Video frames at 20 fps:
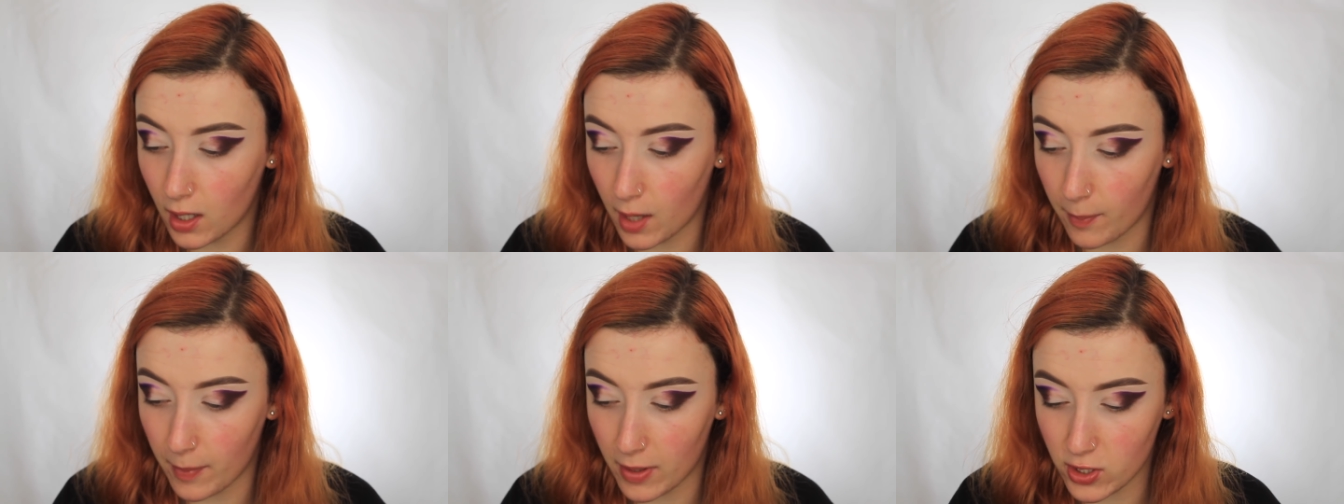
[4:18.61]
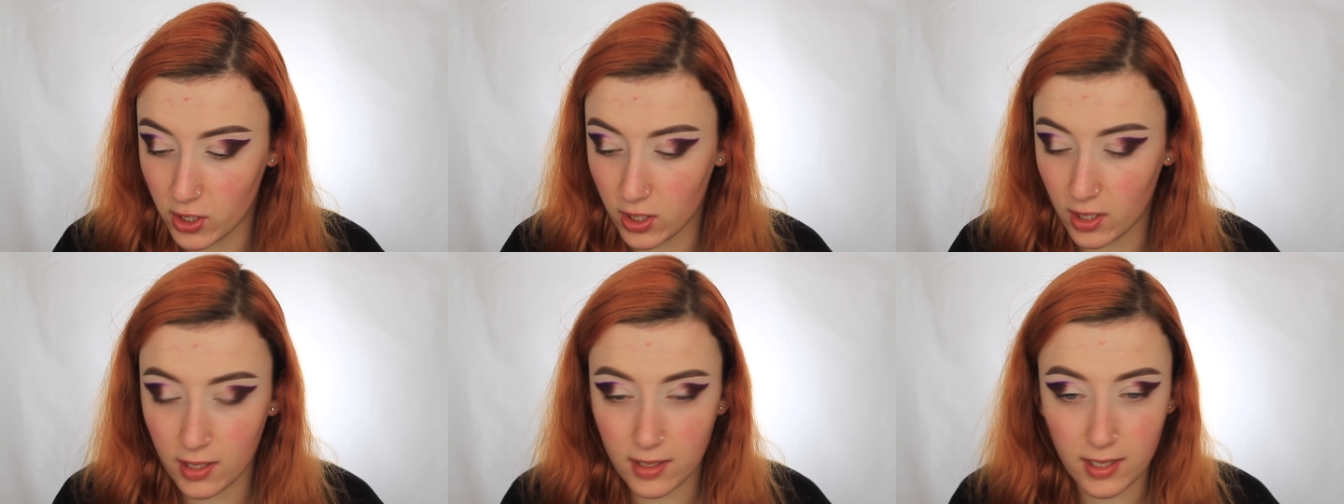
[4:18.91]
I'm
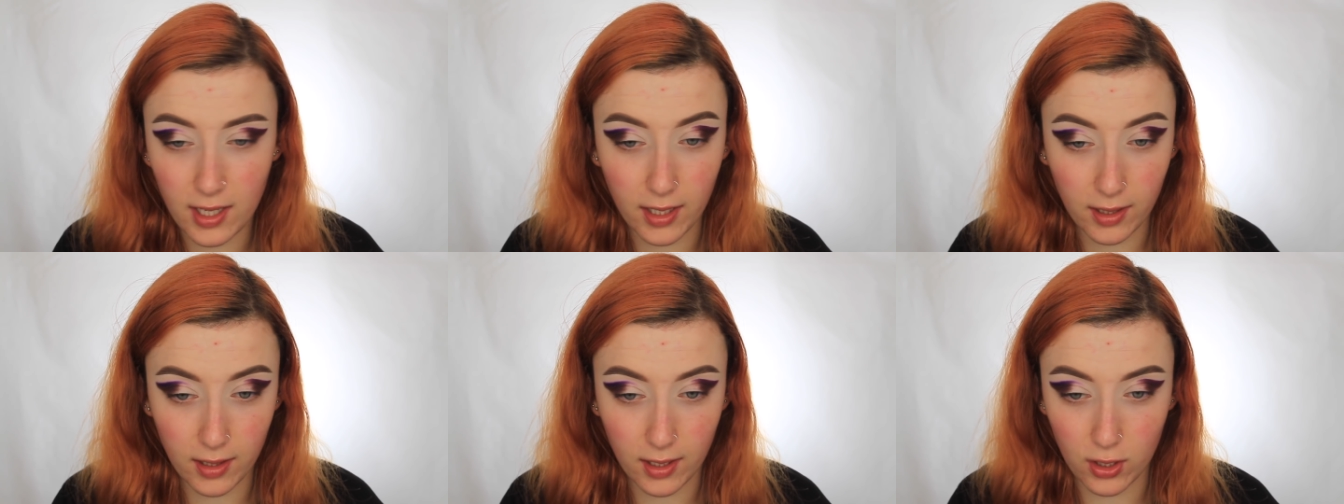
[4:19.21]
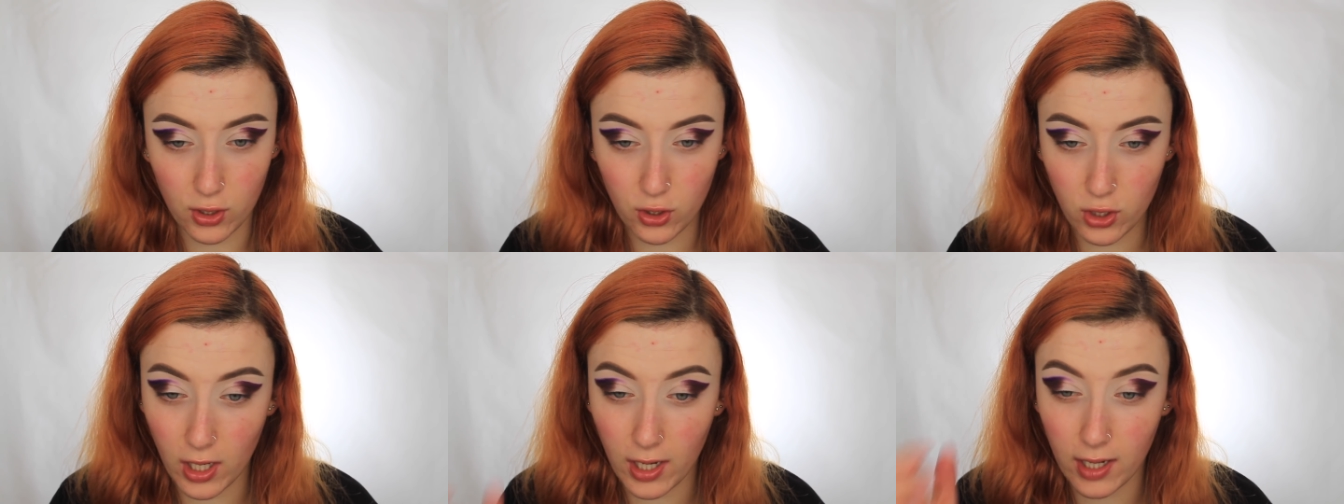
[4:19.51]
actually going to take
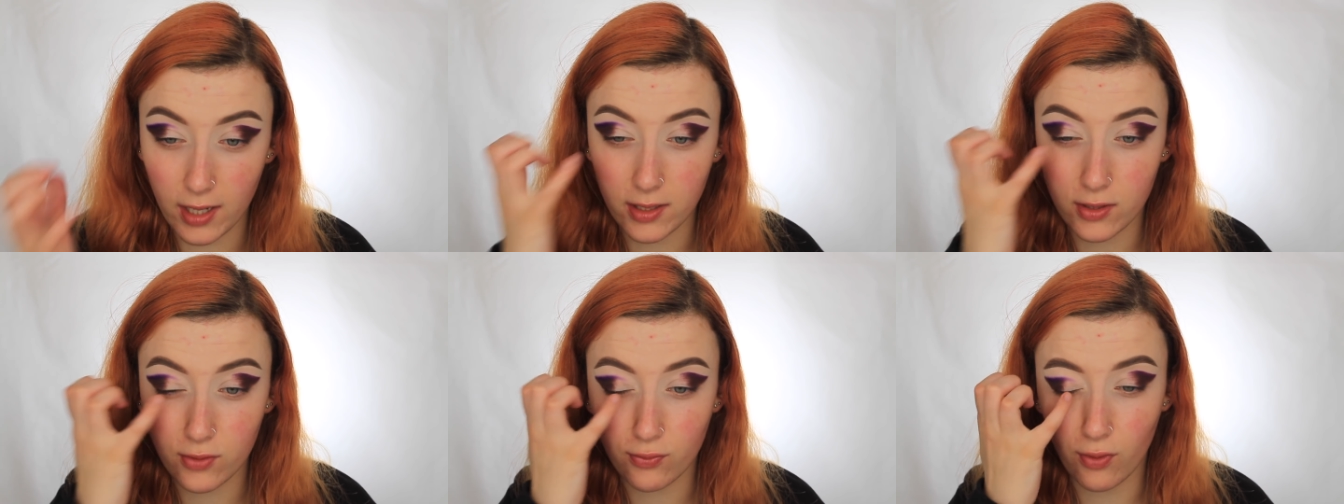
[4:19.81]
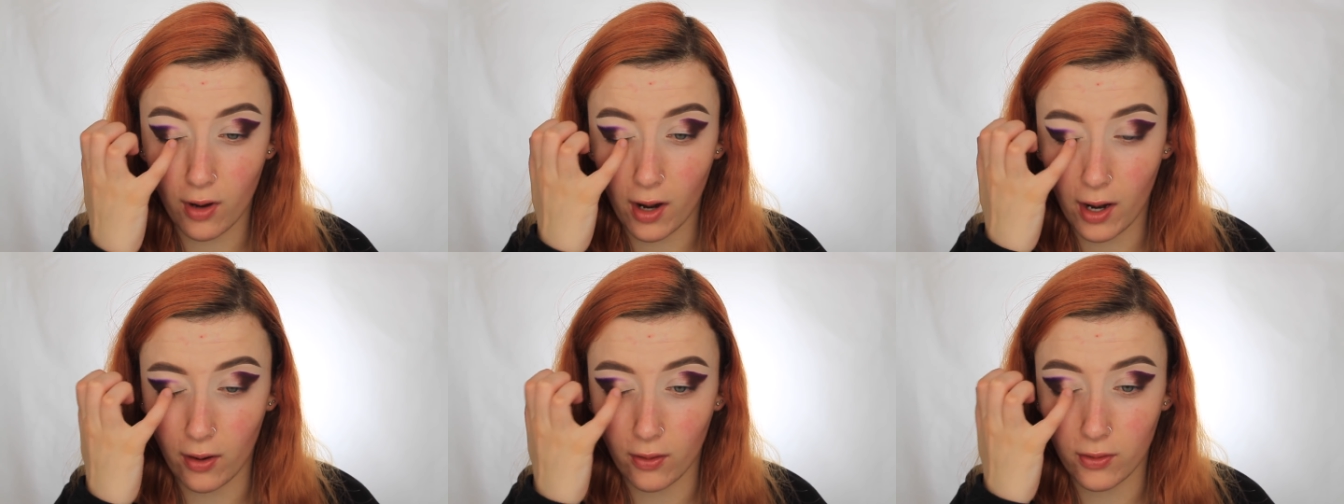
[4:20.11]
these shades
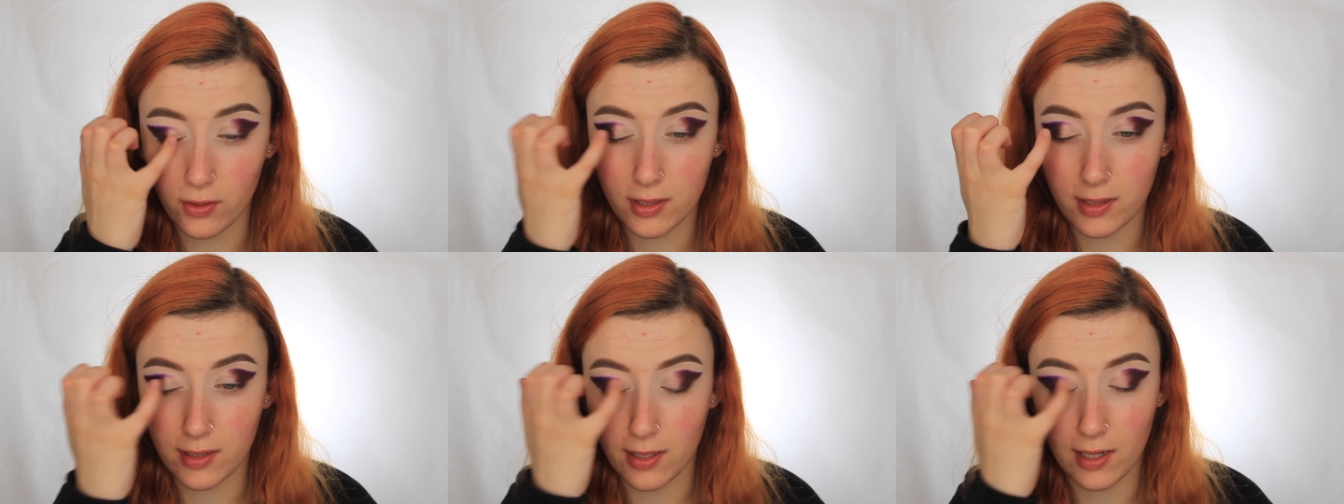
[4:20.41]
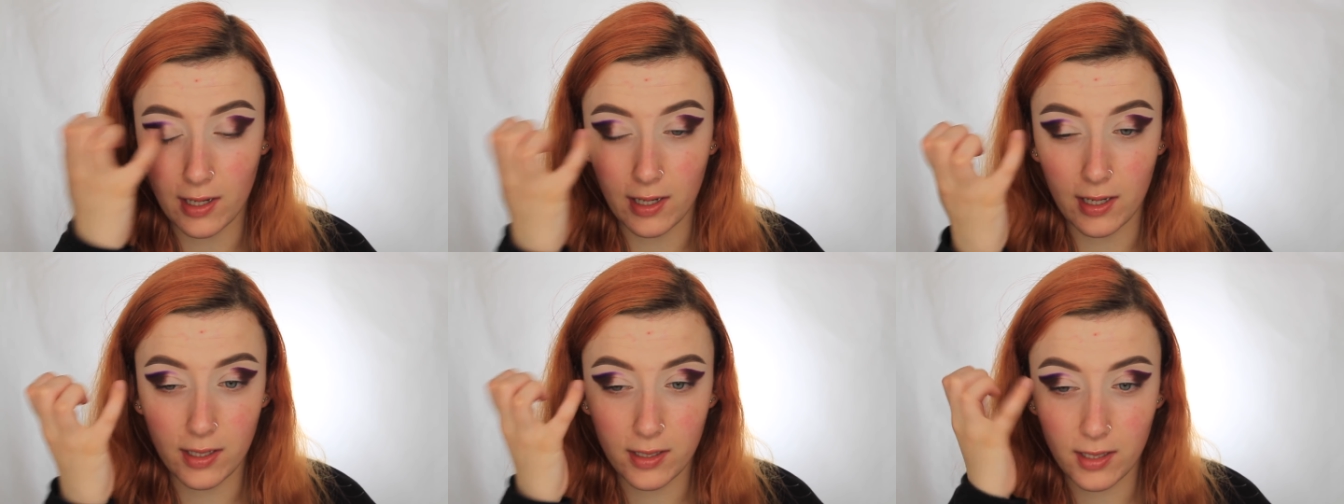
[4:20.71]
right onto the
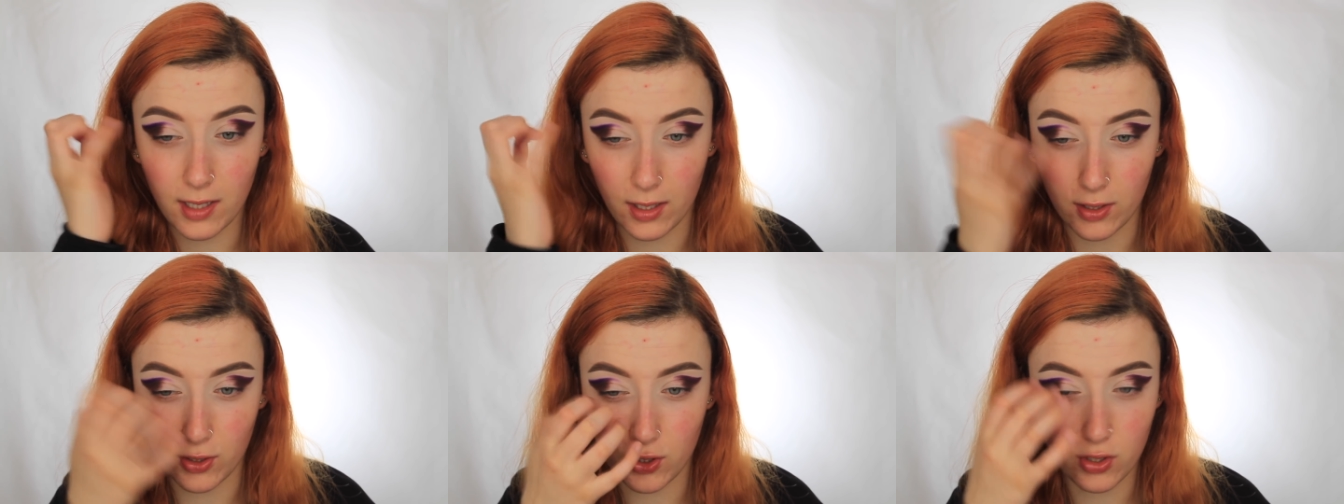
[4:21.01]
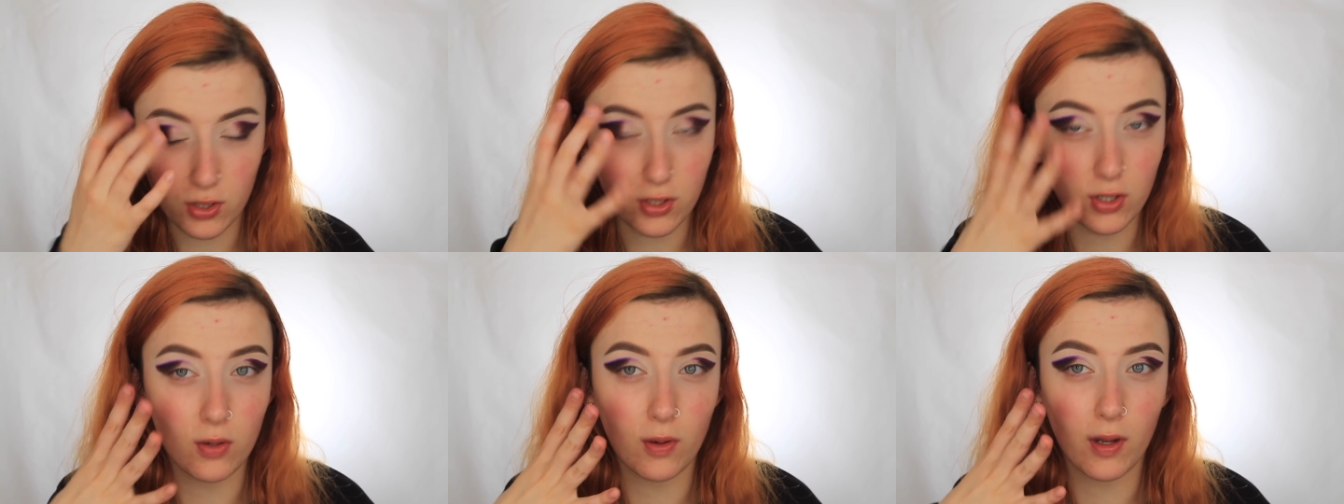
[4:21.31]
lid and
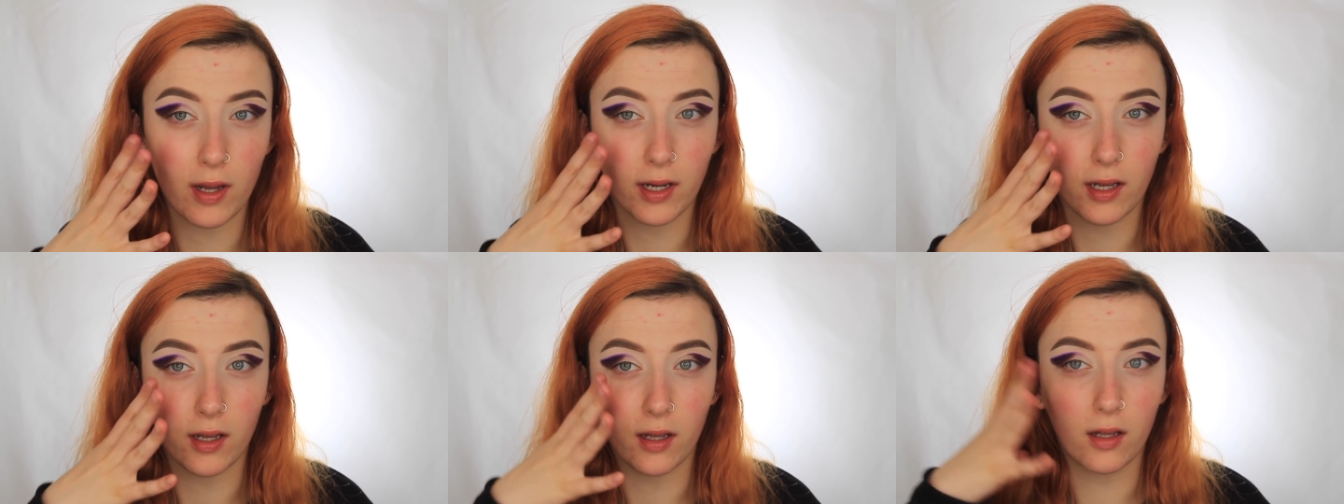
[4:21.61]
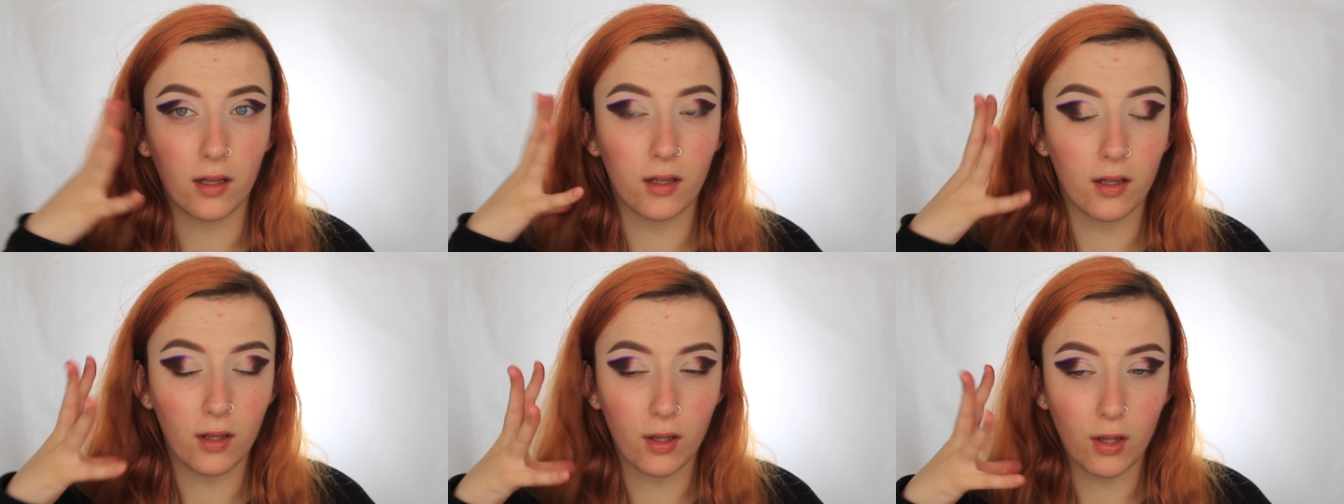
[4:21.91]
just do like
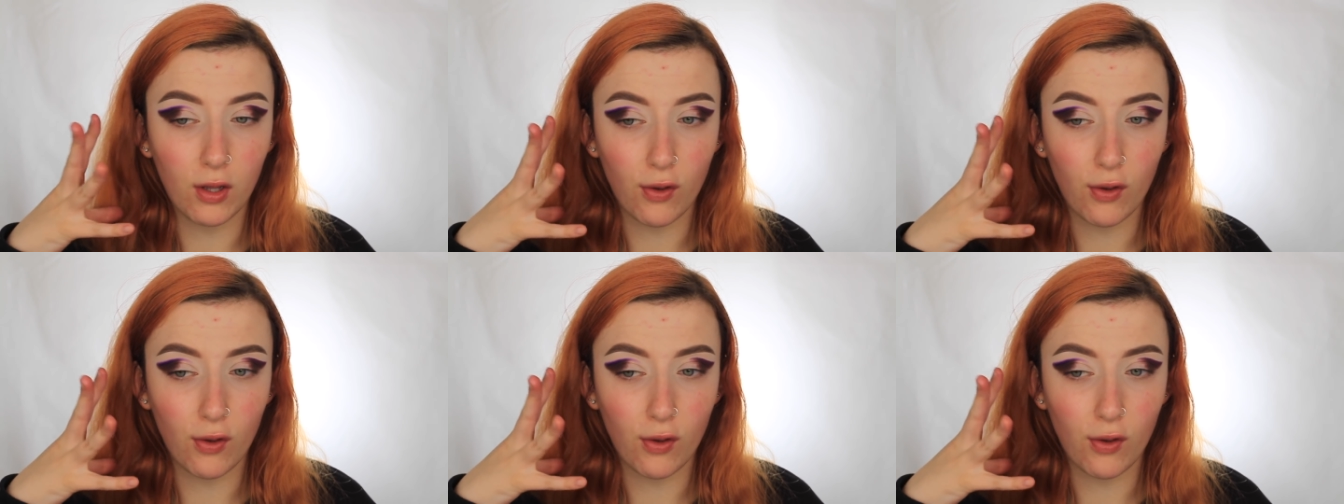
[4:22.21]
a